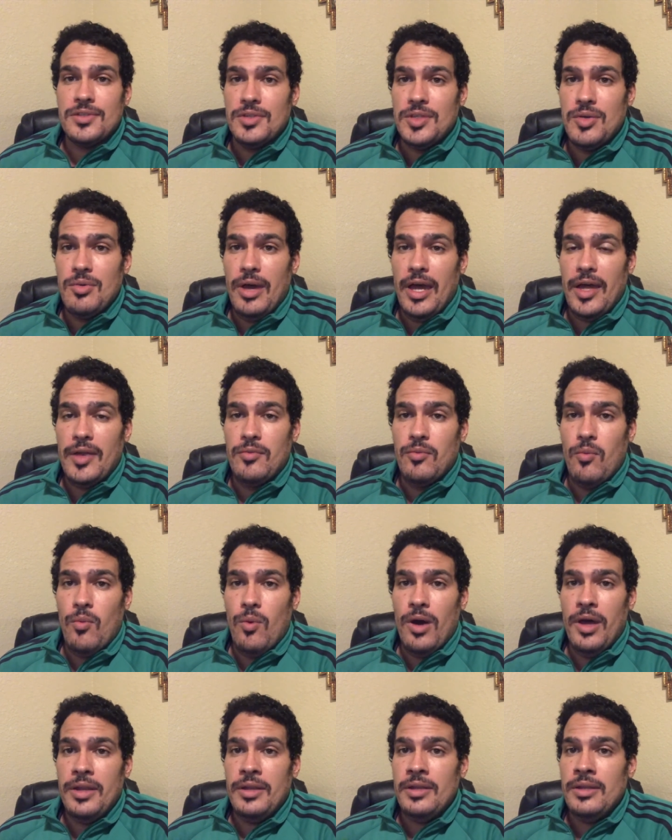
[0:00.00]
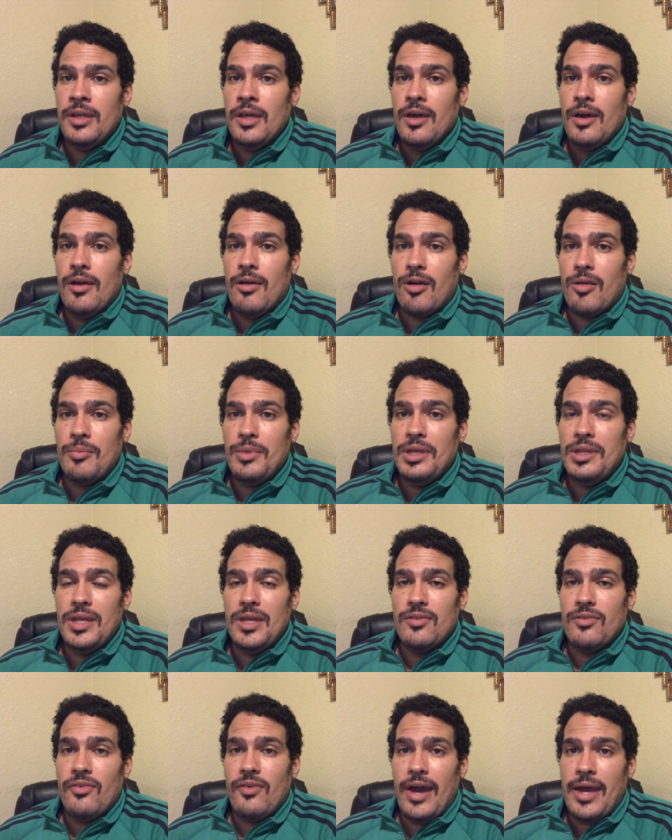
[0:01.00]
You had one
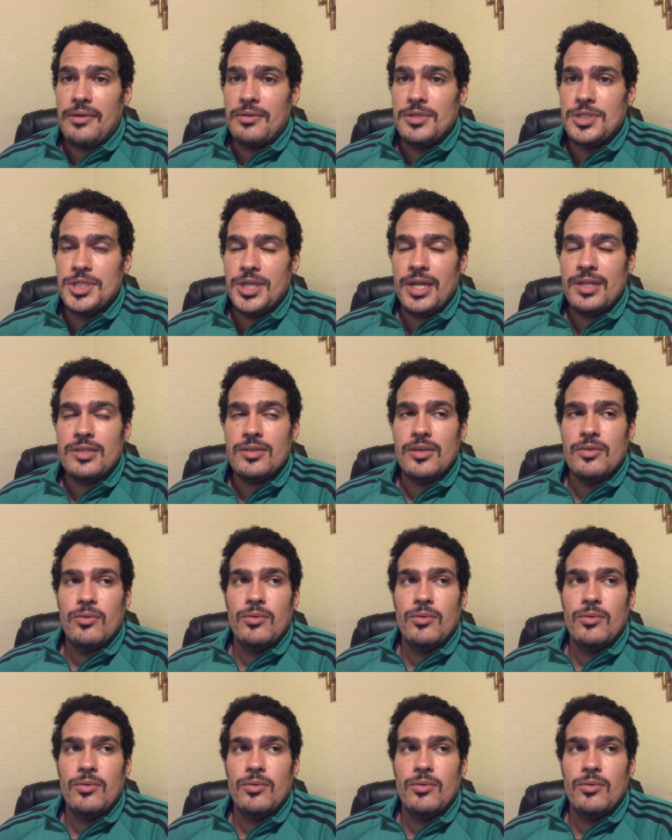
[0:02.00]
Armenian fighter jet.